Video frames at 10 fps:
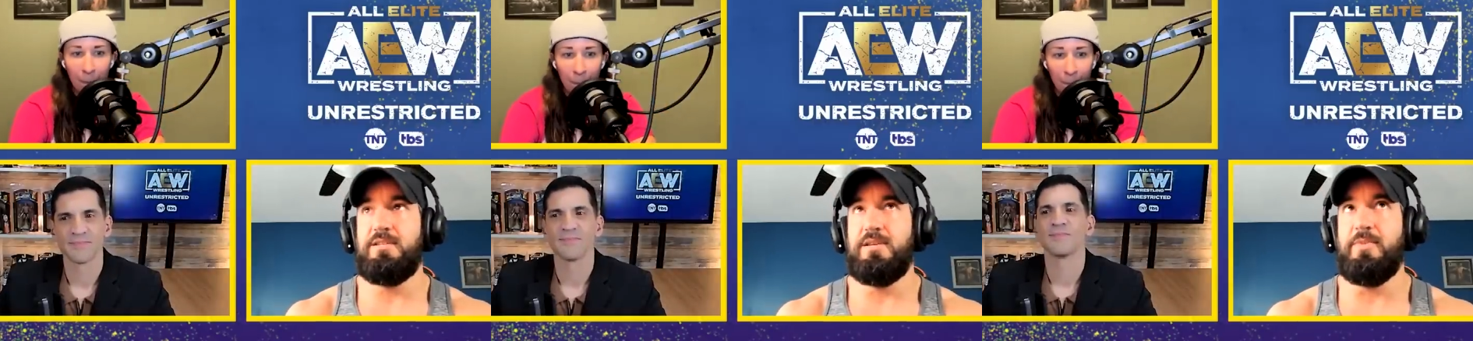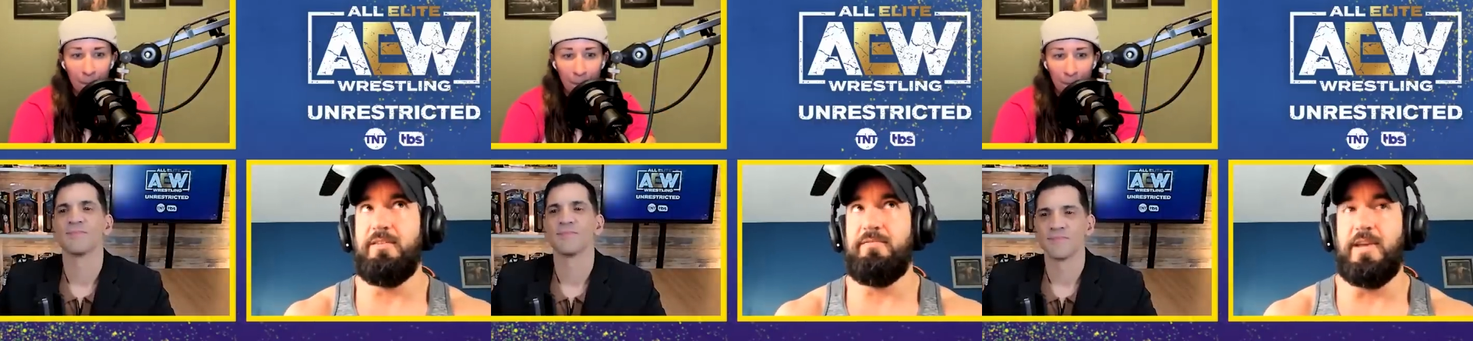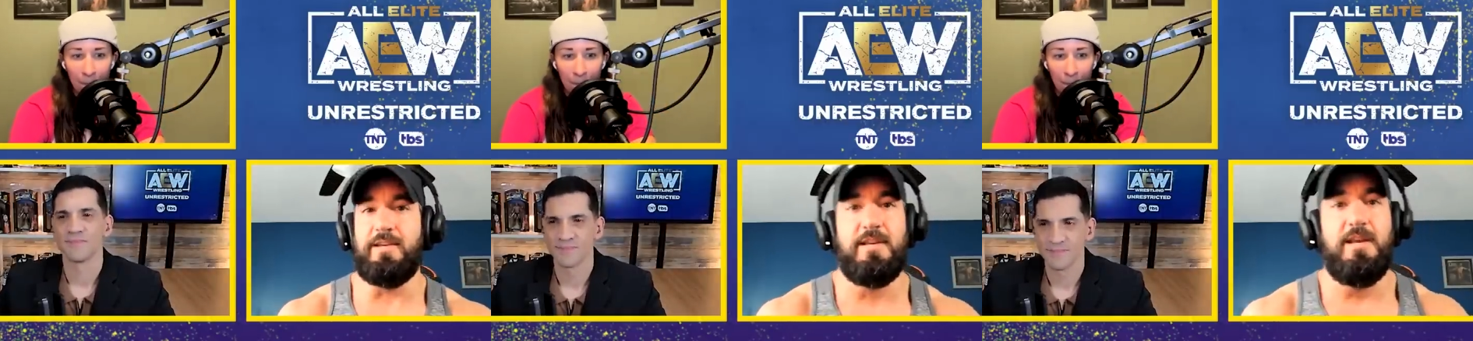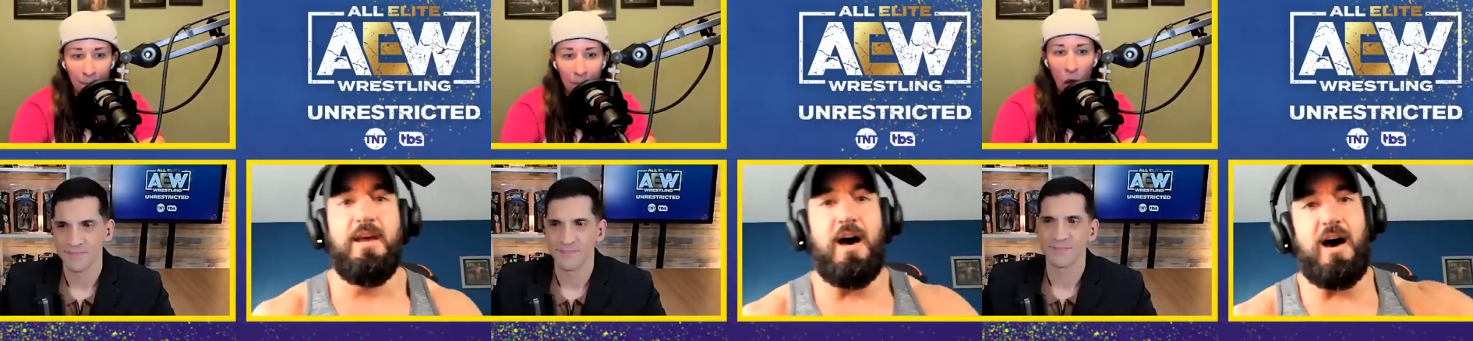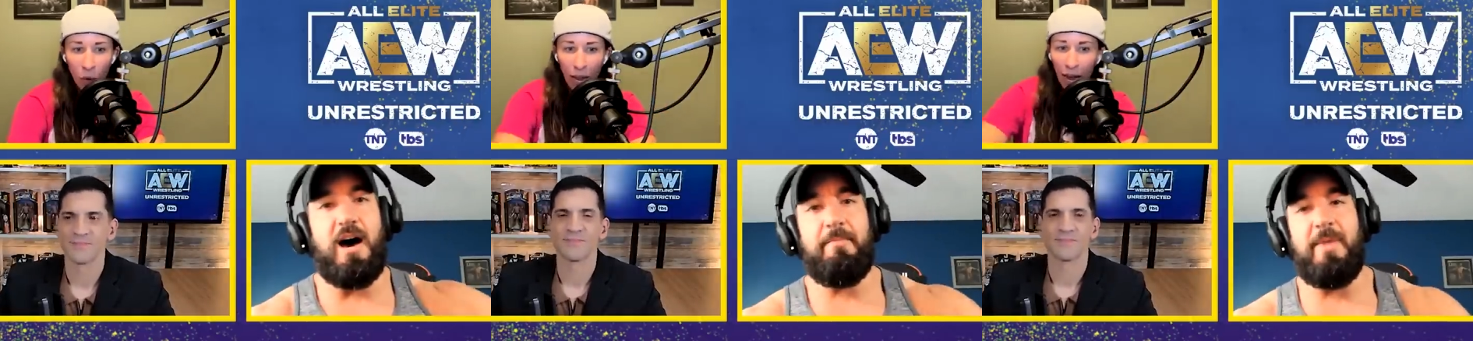Speaker 1: believe yes. Oh,
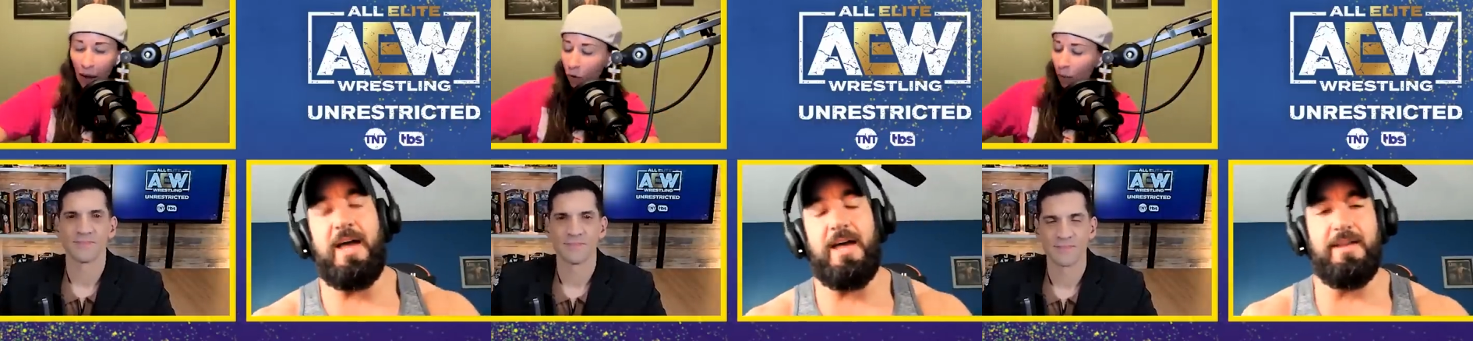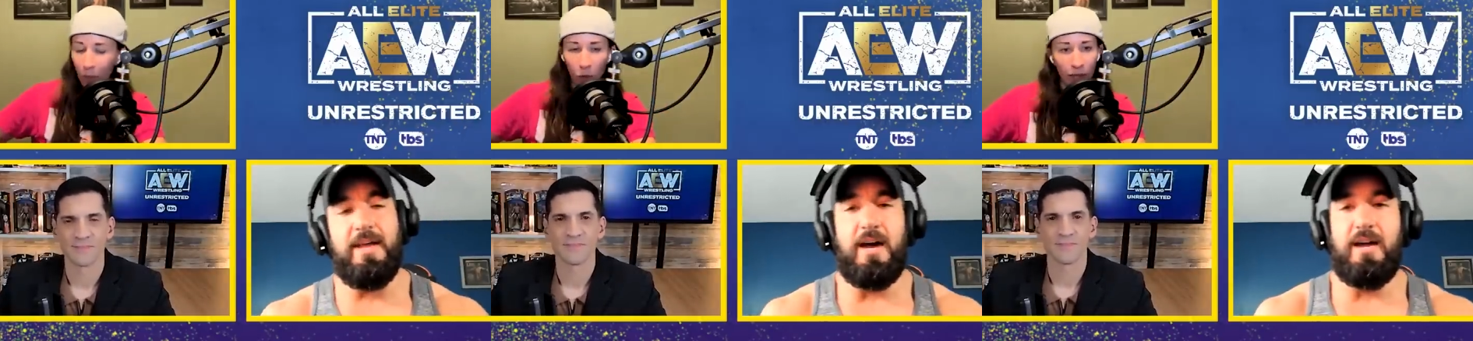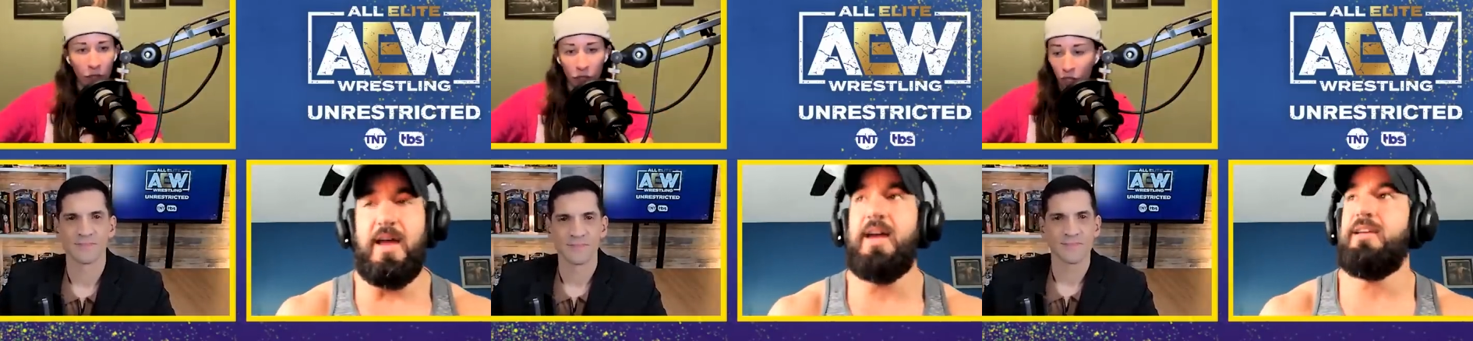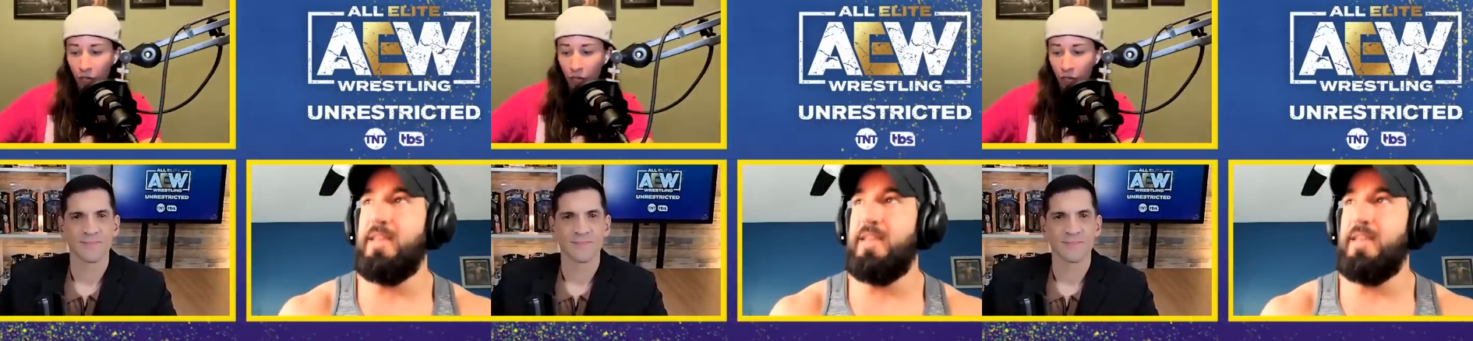um, oh yeah, and, I remember uh, Wrestle Circus.